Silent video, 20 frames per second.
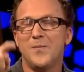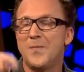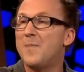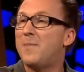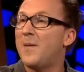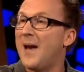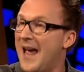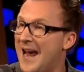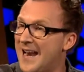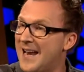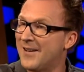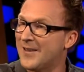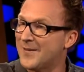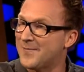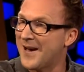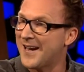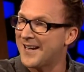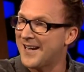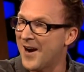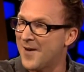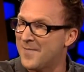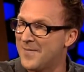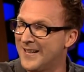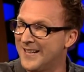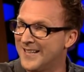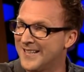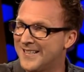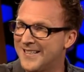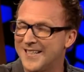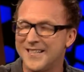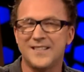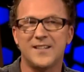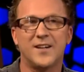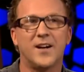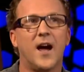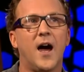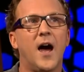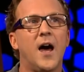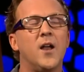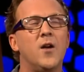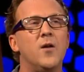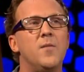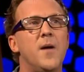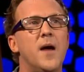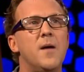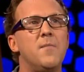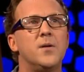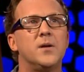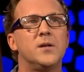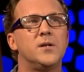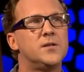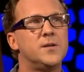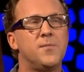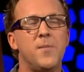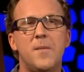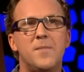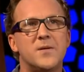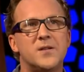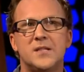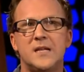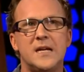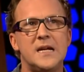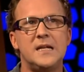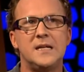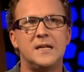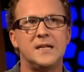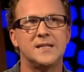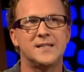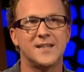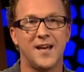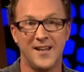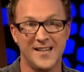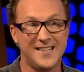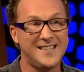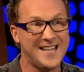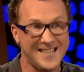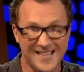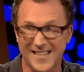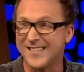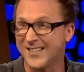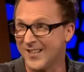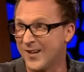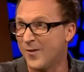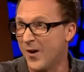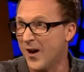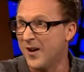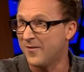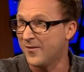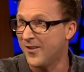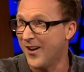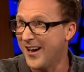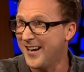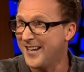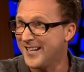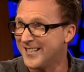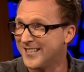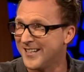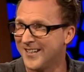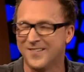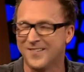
we playing out the backyard with my little sister. And I remember seeing this. And I did this on the Royal Variety Show.